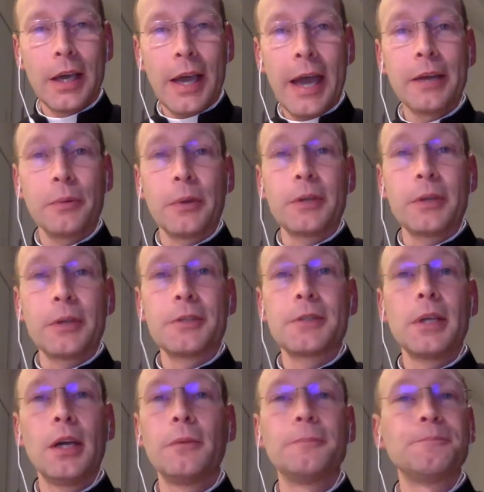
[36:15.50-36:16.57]
Anyway,
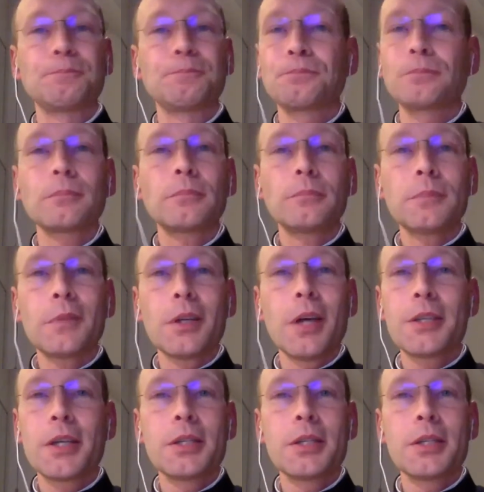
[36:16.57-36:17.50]
so as